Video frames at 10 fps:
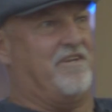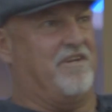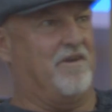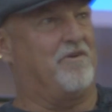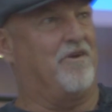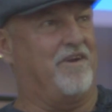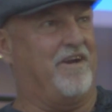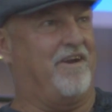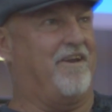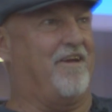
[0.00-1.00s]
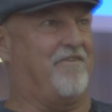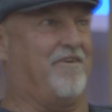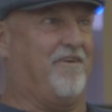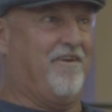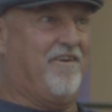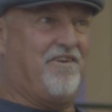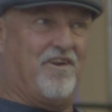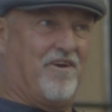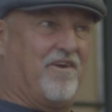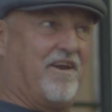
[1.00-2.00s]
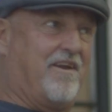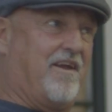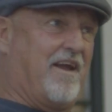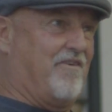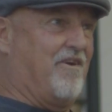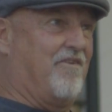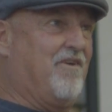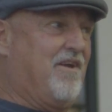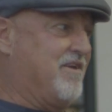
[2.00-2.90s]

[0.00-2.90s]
and you end up going in another. And I don't know.